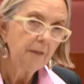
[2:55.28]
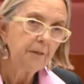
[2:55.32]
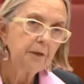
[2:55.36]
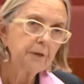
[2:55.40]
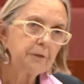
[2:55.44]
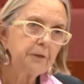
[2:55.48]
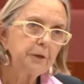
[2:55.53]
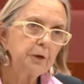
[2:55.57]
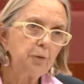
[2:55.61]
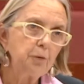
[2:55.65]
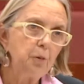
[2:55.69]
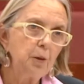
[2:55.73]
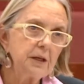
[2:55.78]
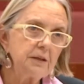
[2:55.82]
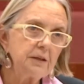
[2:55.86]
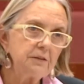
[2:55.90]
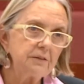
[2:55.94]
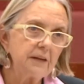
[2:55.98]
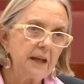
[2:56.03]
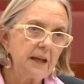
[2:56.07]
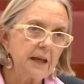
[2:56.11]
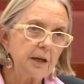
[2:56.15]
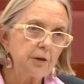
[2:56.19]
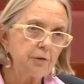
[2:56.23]
that the
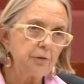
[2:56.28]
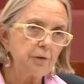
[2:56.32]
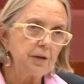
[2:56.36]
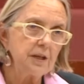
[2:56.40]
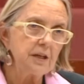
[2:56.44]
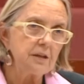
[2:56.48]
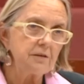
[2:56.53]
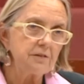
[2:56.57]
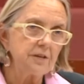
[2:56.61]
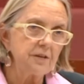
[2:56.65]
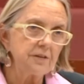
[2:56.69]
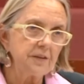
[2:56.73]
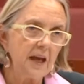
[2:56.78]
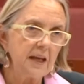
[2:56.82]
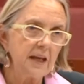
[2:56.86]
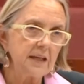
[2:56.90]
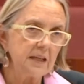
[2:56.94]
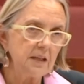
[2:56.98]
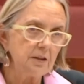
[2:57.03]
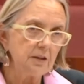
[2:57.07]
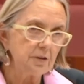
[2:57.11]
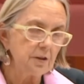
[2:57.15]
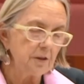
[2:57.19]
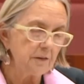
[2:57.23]
Queensland Greens are
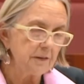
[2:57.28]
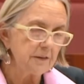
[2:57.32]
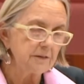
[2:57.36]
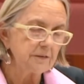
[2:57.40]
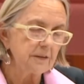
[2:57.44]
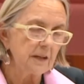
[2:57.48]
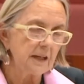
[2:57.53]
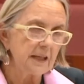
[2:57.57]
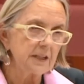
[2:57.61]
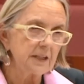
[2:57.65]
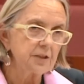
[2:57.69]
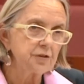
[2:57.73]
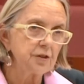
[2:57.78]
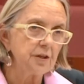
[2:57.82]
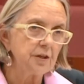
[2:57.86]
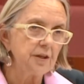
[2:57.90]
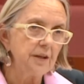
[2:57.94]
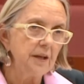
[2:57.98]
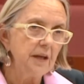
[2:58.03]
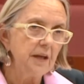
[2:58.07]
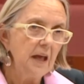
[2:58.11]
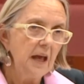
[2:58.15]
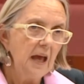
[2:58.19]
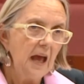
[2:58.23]
taking to this election.
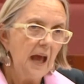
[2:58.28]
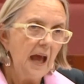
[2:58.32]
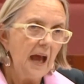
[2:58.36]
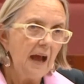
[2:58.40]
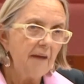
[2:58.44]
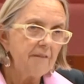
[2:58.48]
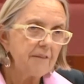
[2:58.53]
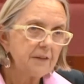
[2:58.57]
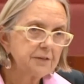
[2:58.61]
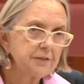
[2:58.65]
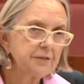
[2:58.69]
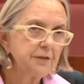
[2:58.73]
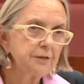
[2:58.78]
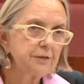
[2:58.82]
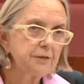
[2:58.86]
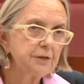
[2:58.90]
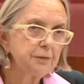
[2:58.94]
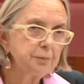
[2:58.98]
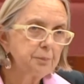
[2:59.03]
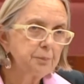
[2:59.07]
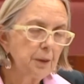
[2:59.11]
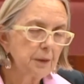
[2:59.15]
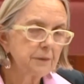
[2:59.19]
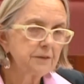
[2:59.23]
And this
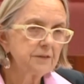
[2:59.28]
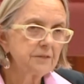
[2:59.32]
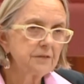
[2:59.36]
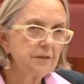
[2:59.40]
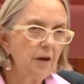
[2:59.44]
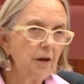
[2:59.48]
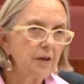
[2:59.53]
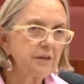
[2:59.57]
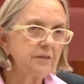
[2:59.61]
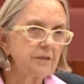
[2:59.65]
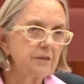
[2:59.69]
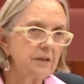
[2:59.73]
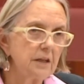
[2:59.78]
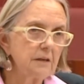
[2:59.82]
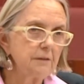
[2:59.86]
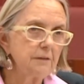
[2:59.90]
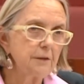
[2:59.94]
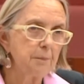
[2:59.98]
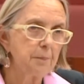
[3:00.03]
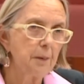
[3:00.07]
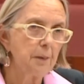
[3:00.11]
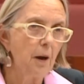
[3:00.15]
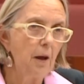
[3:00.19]
is precisely the